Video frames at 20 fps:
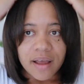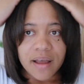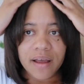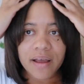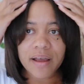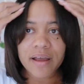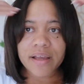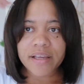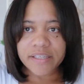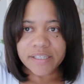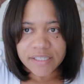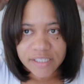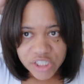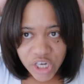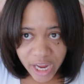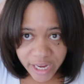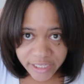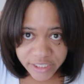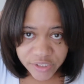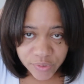
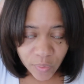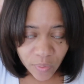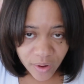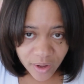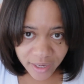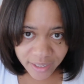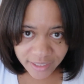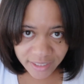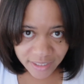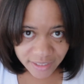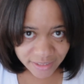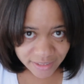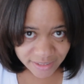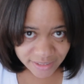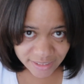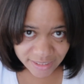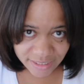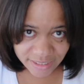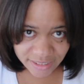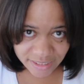Shine Squad,
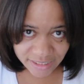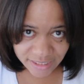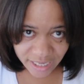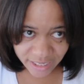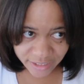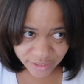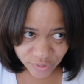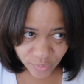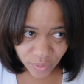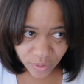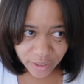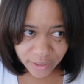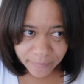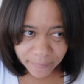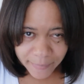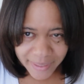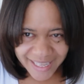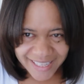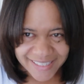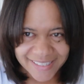the Shine Squad
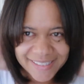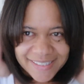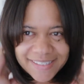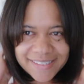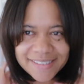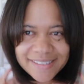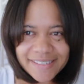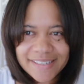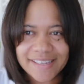mist,